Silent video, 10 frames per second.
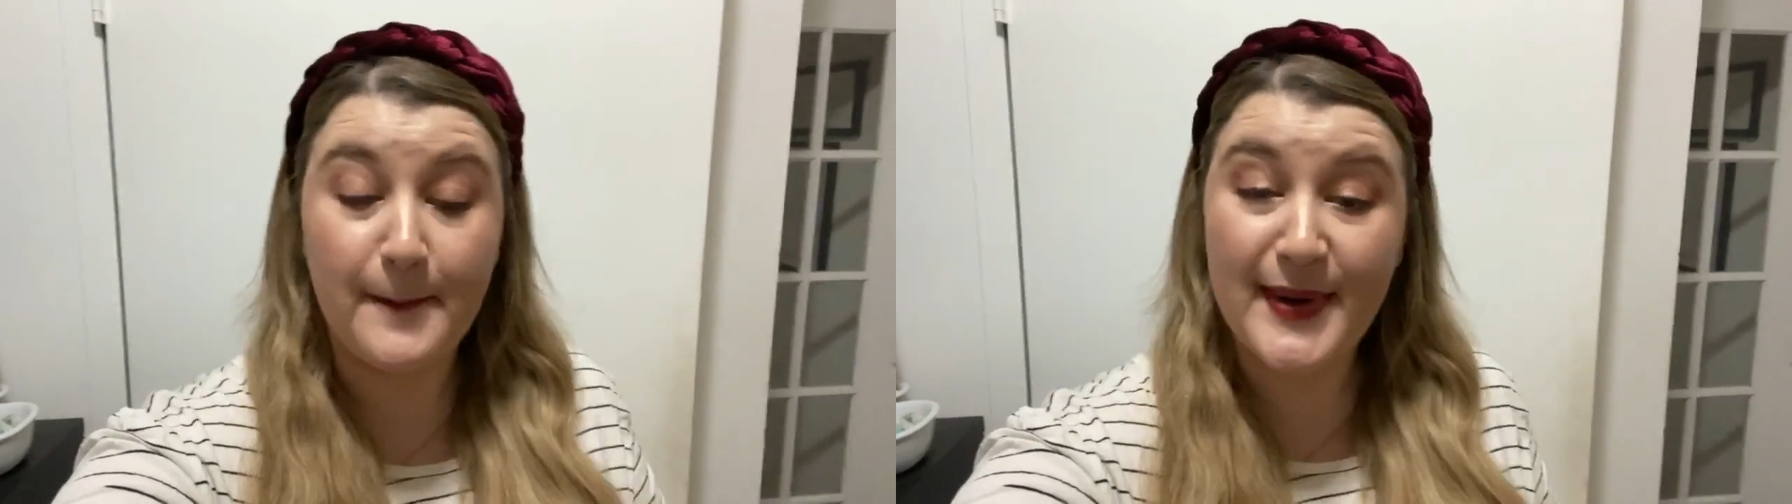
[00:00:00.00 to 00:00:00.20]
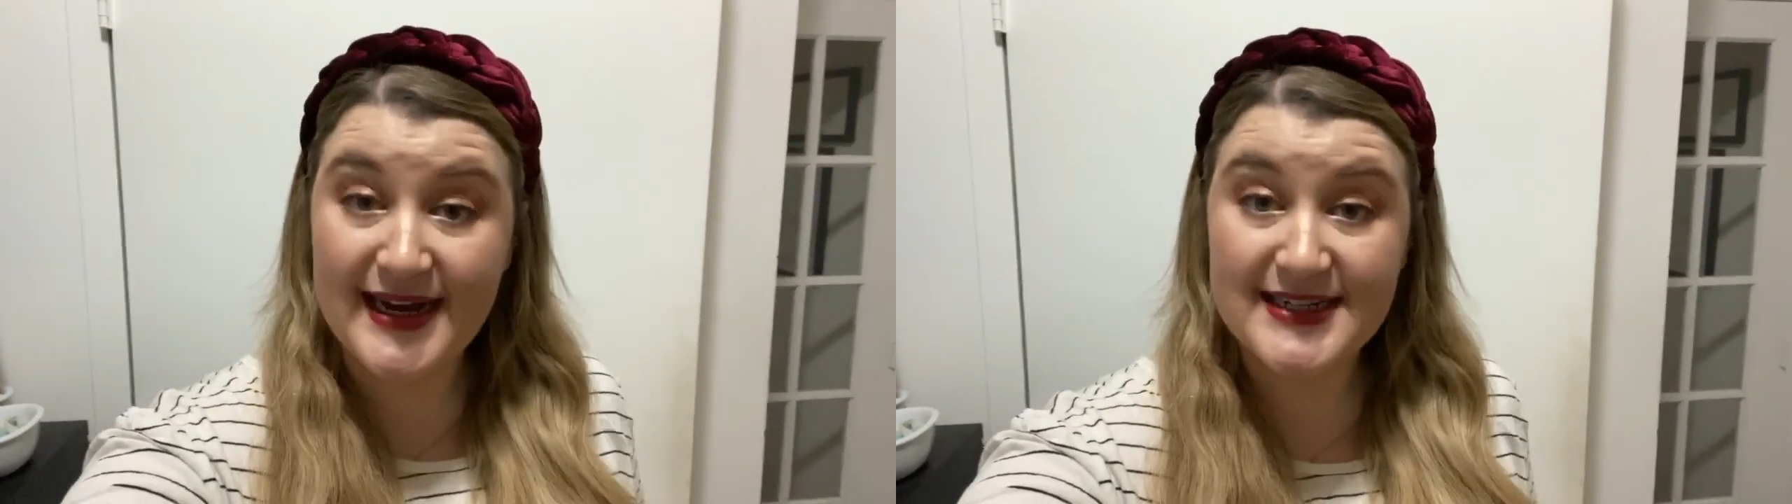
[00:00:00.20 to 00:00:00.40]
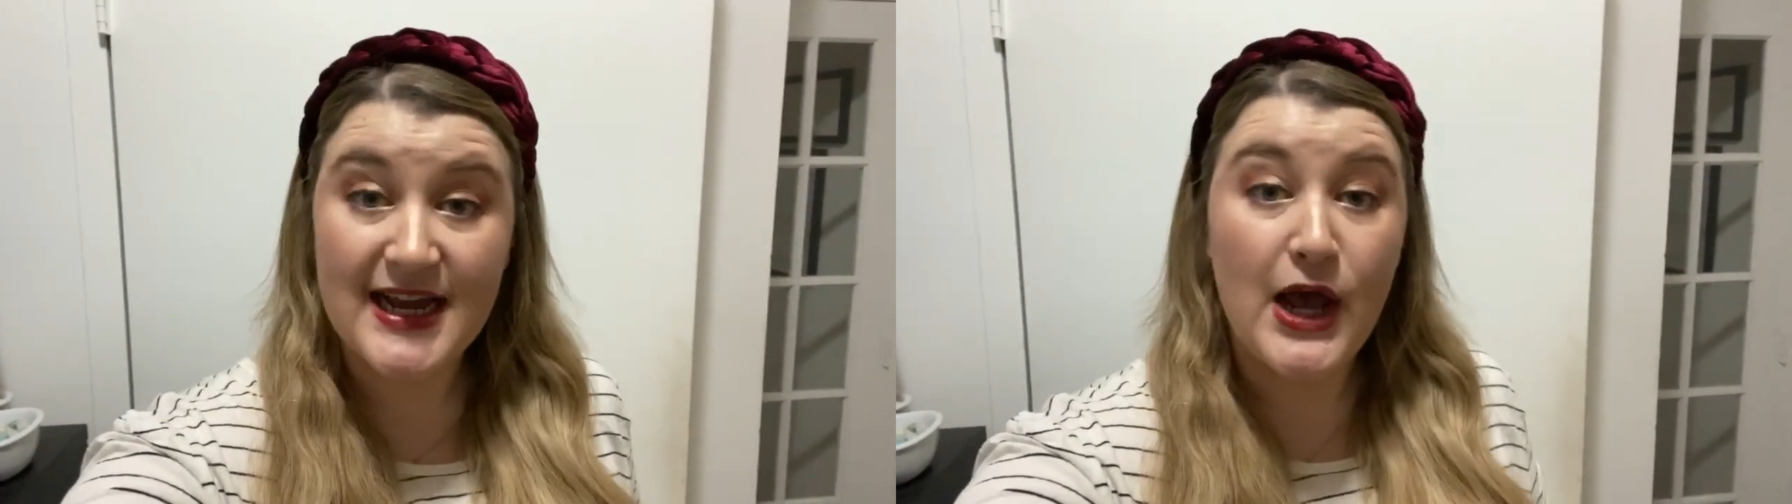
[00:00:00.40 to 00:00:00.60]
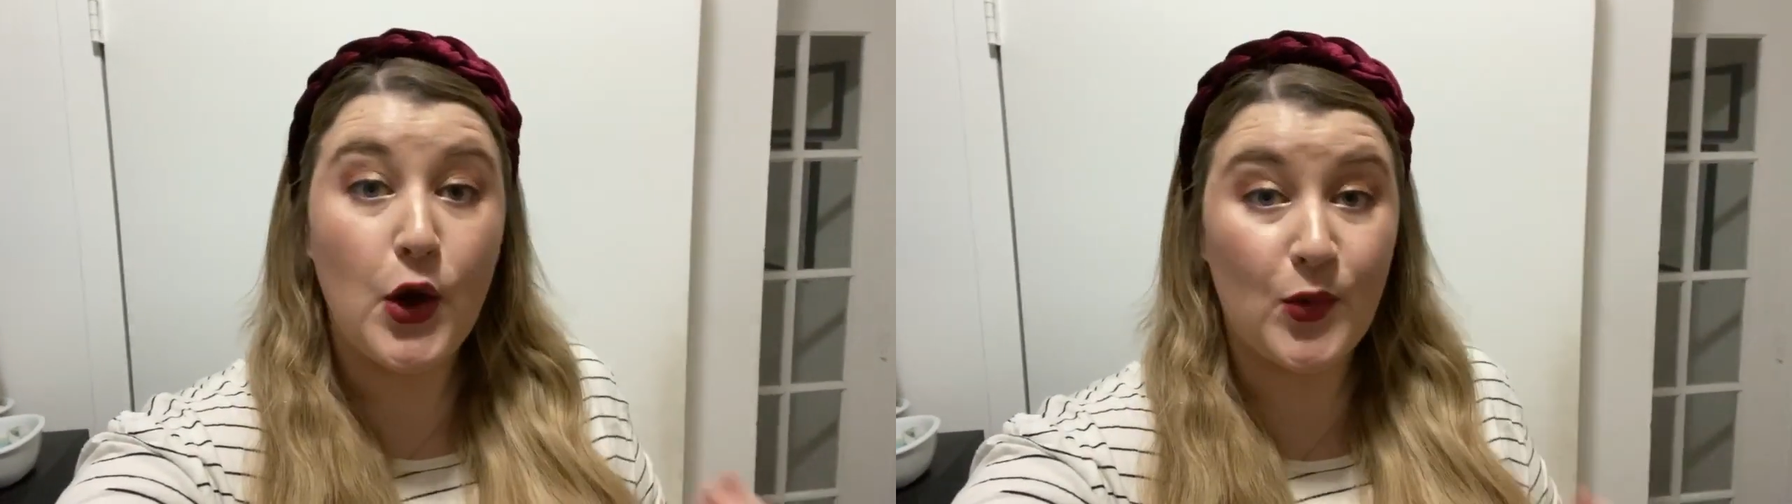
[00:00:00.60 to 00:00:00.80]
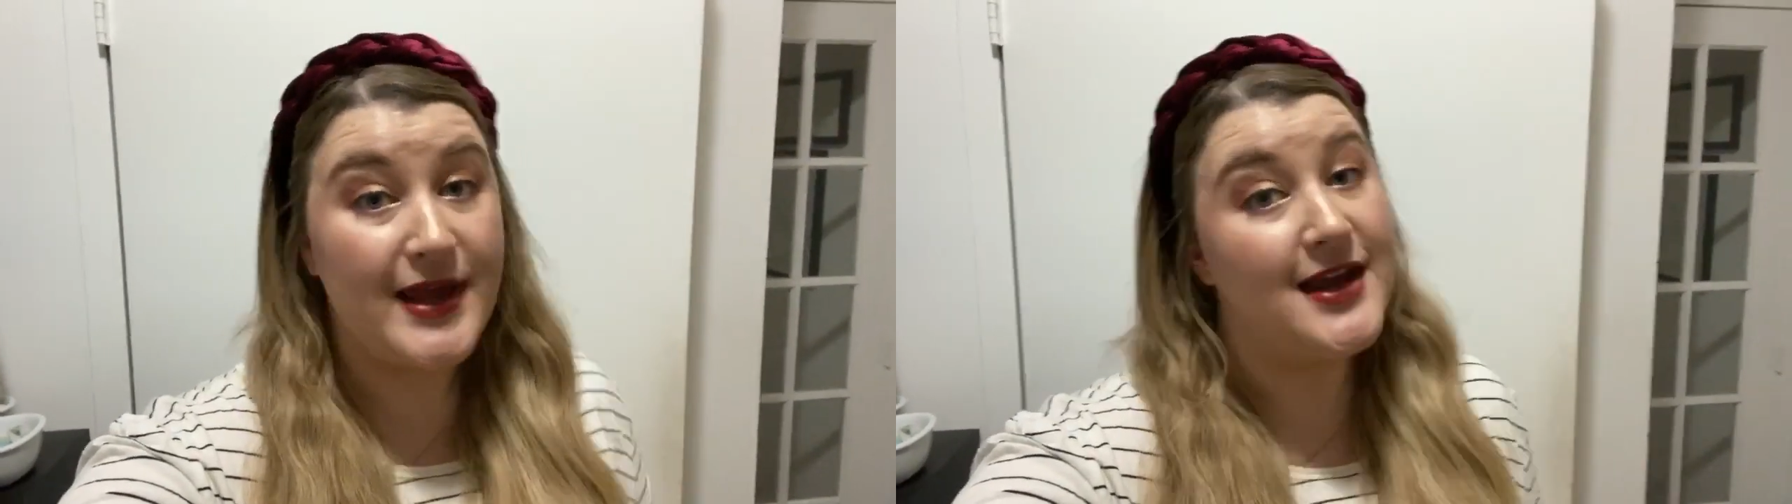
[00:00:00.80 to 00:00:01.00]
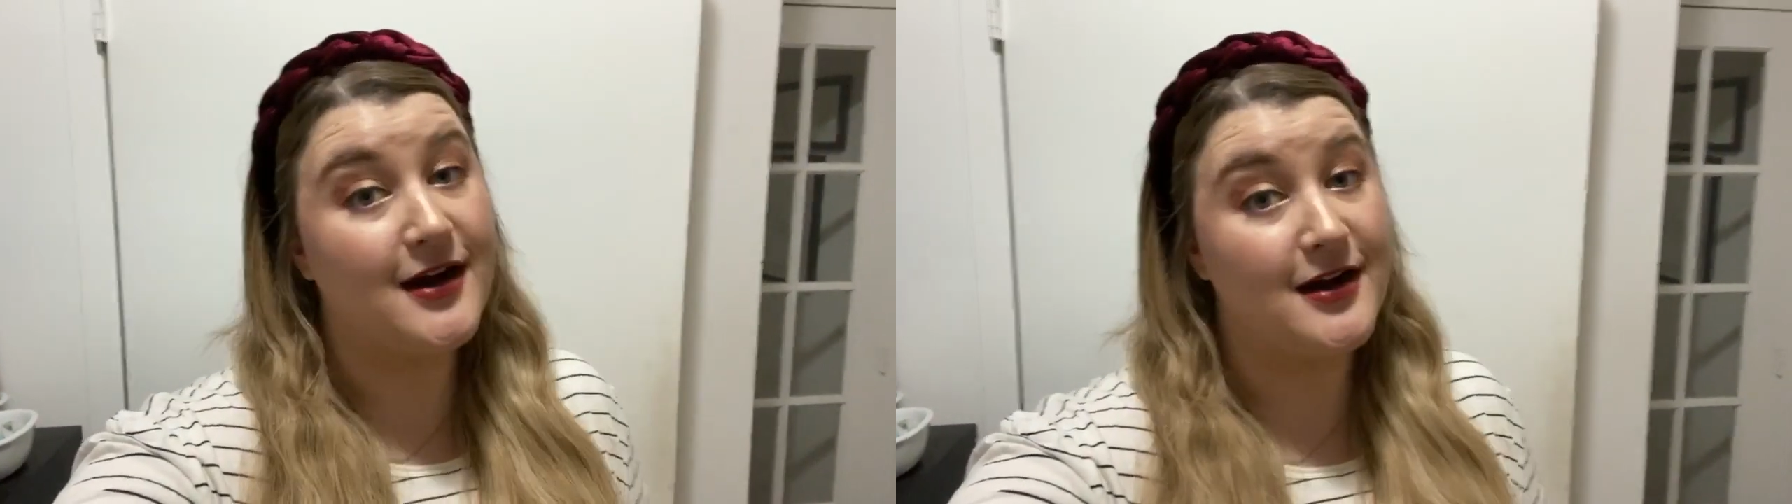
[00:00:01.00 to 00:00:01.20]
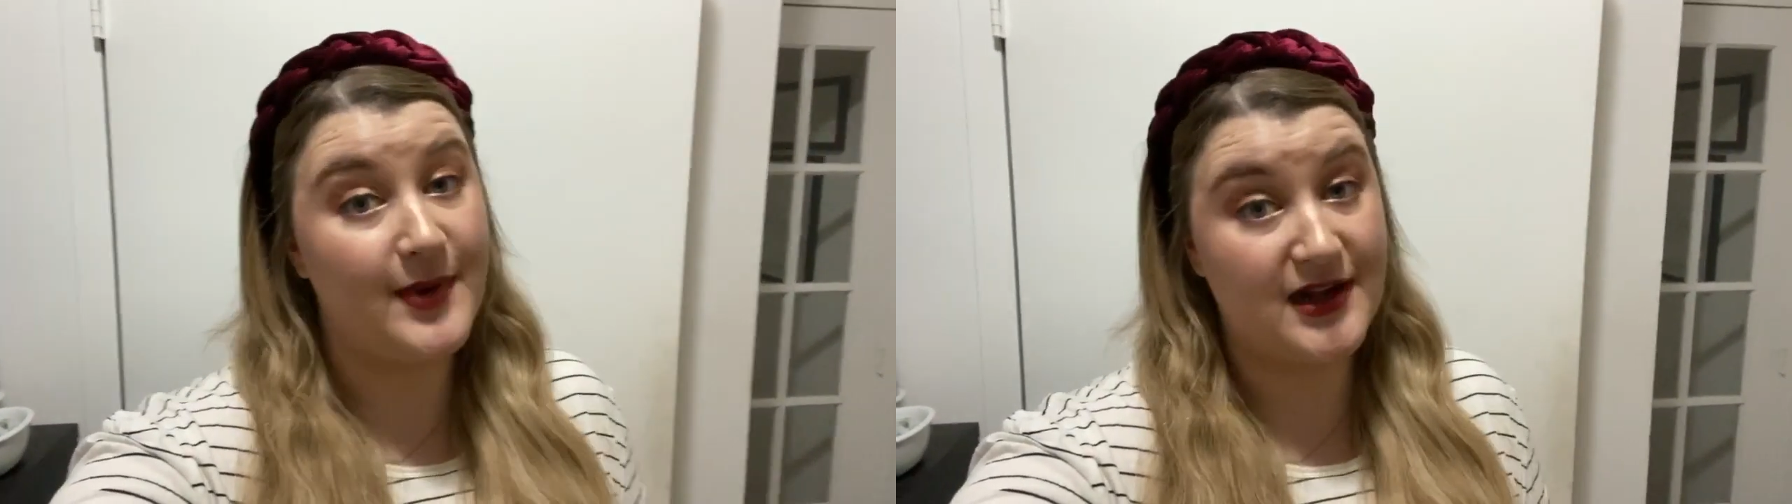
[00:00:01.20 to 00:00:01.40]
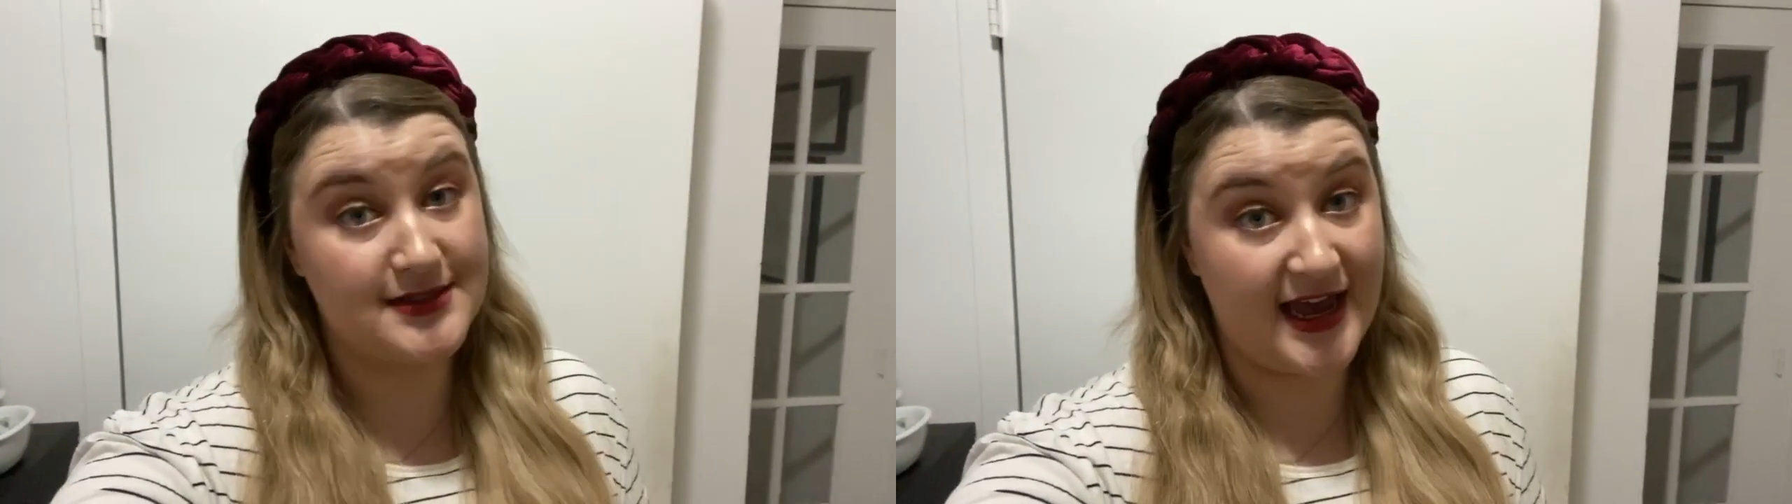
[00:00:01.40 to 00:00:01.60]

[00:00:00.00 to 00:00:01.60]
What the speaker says: But we are about to